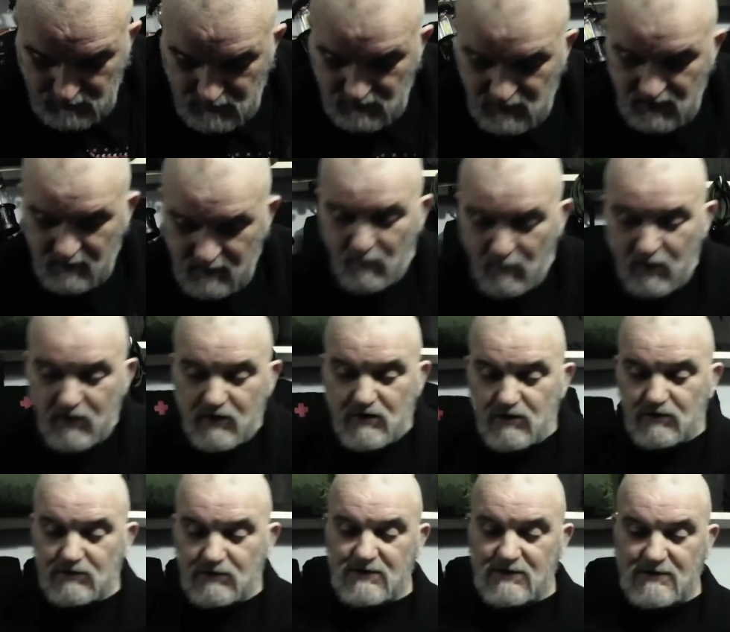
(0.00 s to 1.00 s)
A
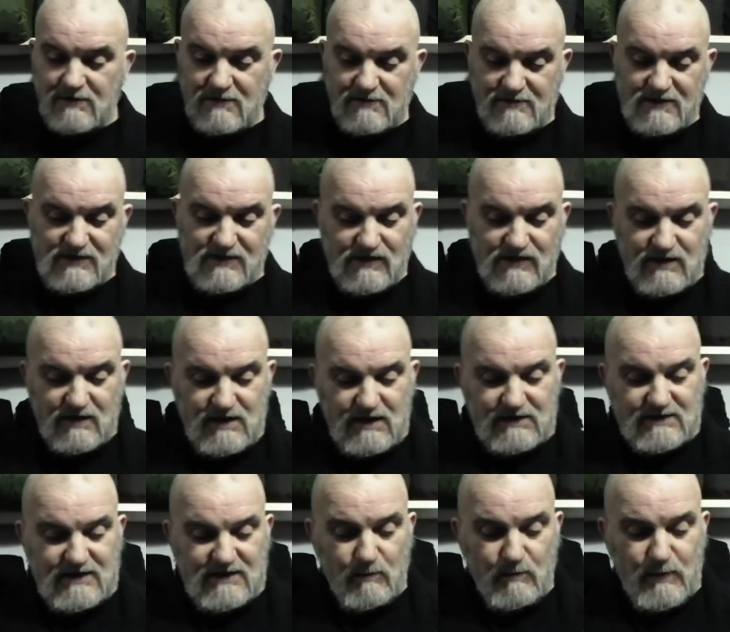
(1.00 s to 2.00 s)
monocle. This is a cut
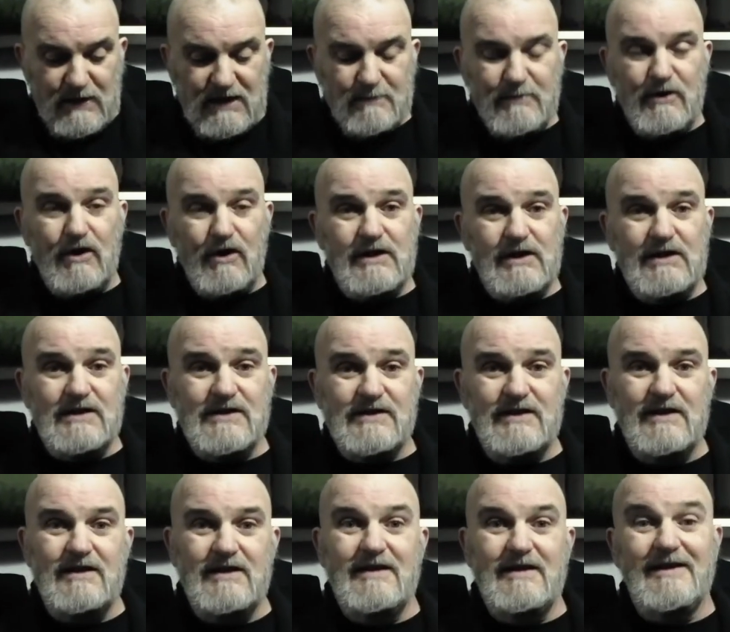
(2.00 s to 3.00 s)
down pair of binoculars.
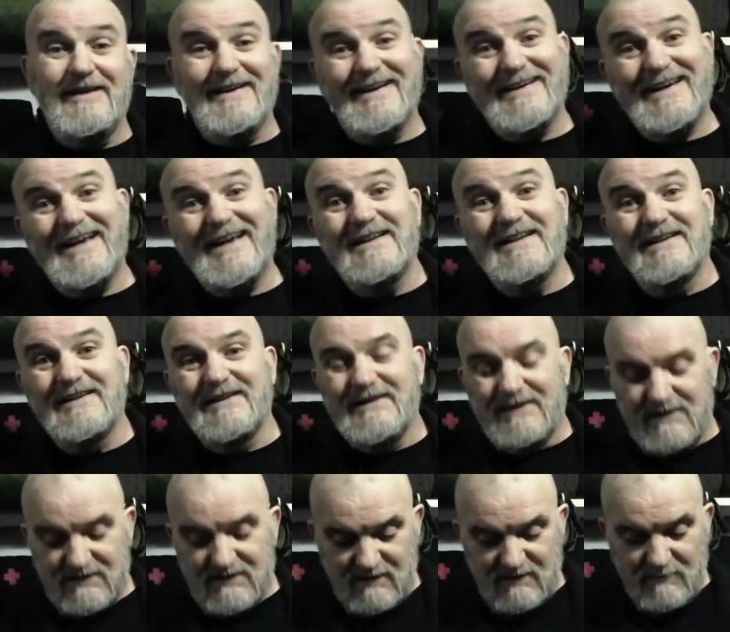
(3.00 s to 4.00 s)
Again,
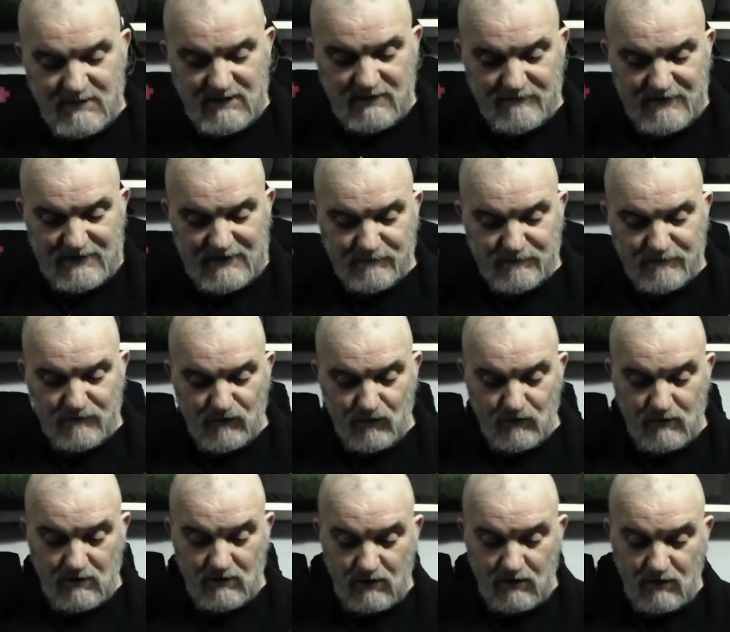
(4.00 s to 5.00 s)
something I've had for
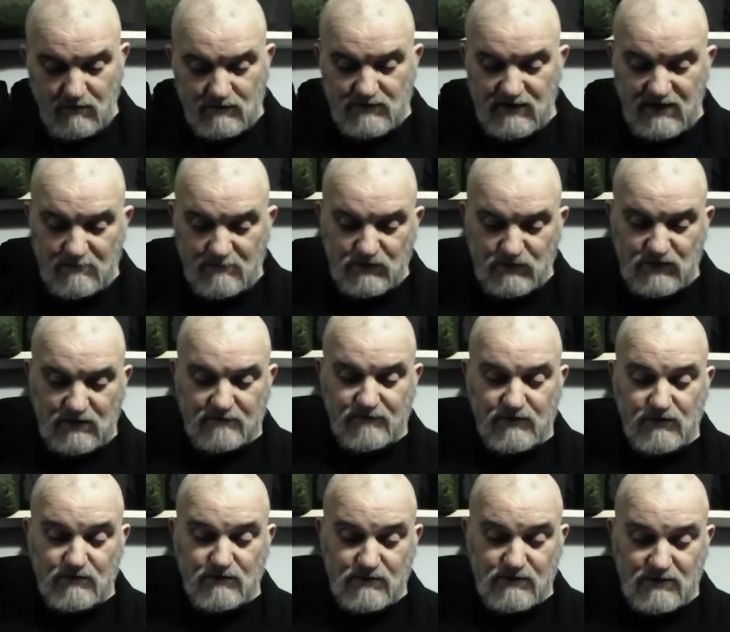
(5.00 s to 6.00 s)
a long time, which I've
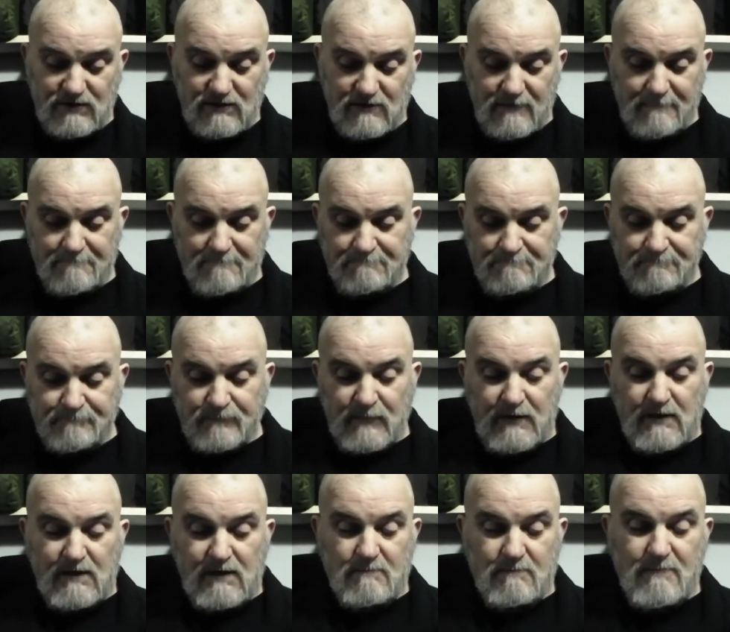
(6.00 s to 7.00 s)
used
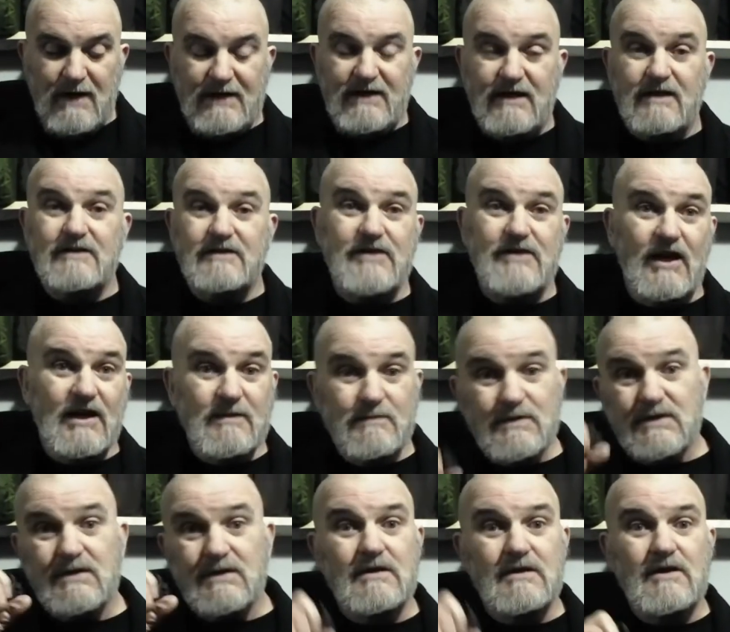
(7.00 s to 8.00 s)
many times.
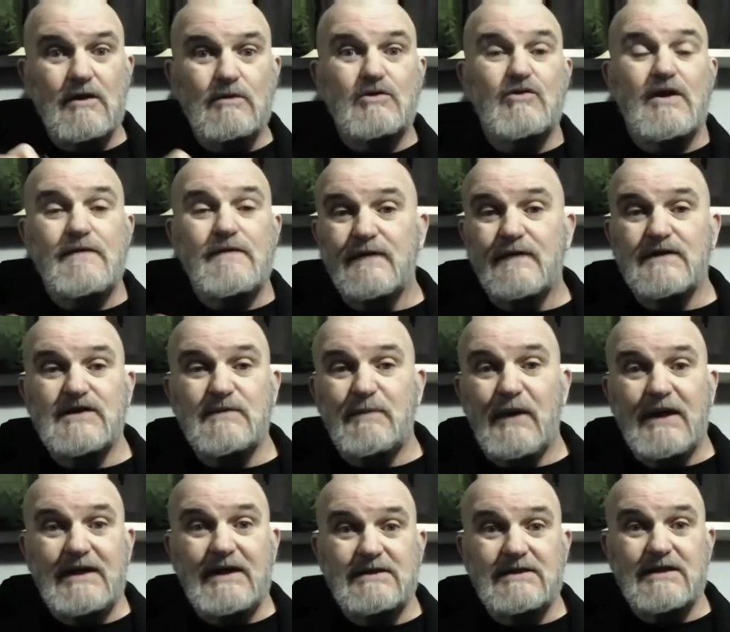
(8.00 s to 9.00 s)
You know, great for
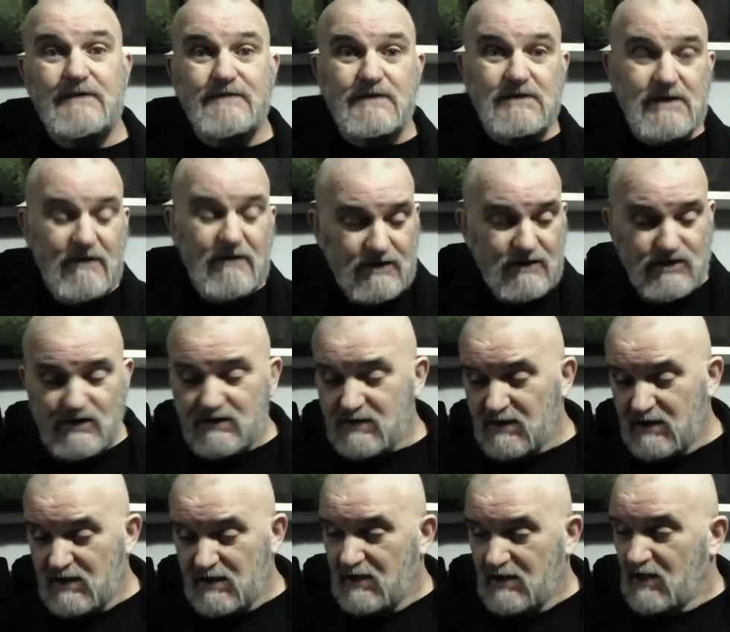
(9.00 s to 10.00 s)
spying different directions
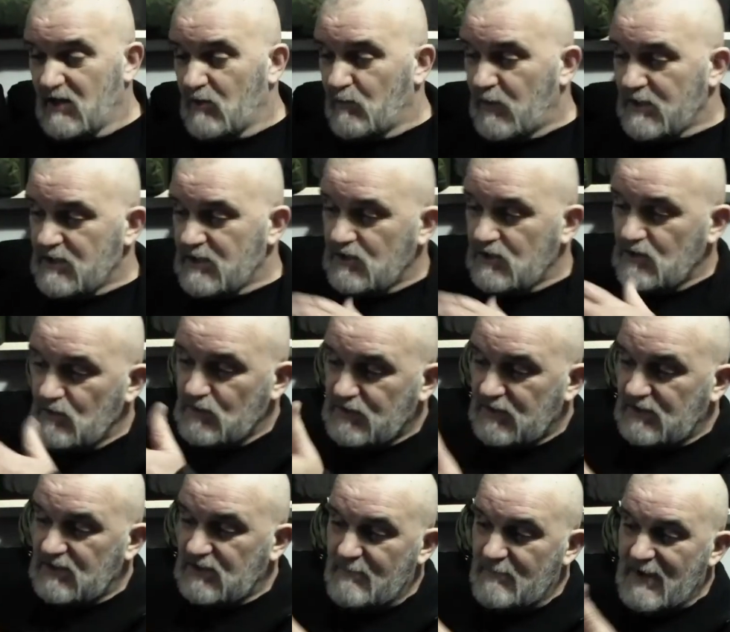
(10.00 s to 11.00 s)
when you're using
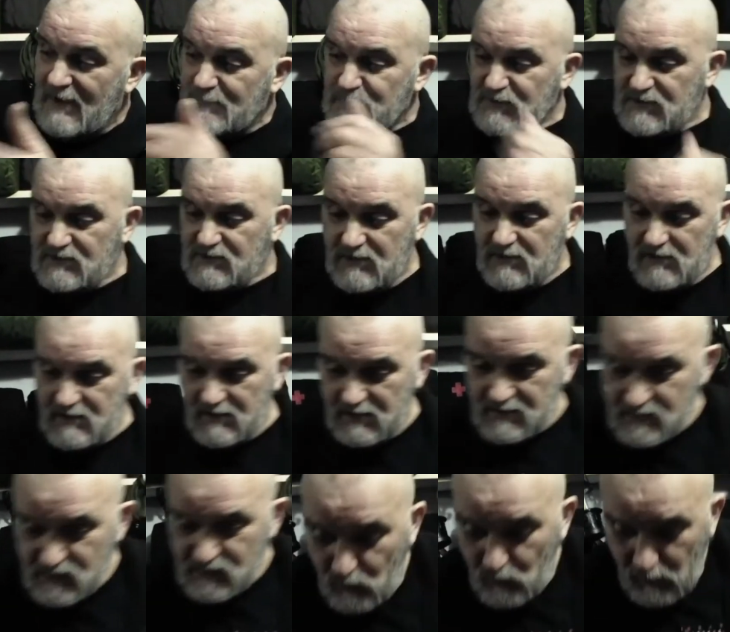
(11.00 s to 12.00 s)
your maps and
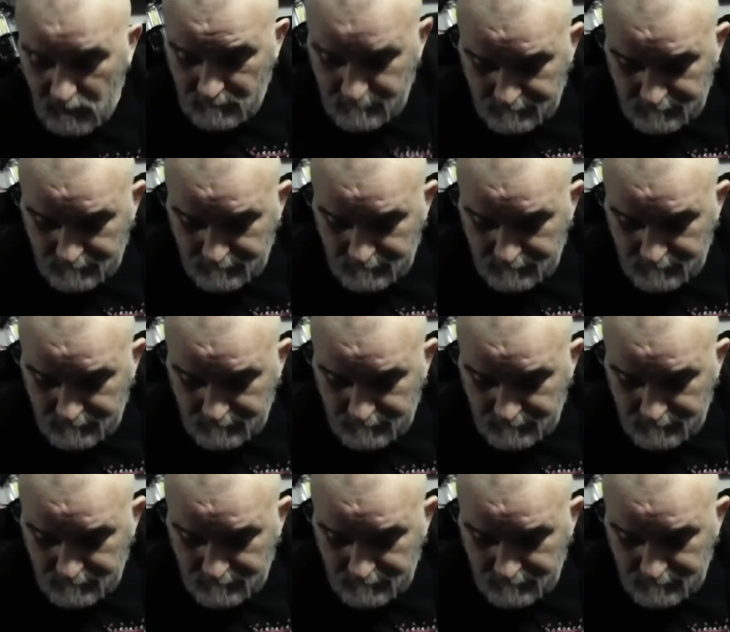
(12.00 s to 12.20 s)
so on.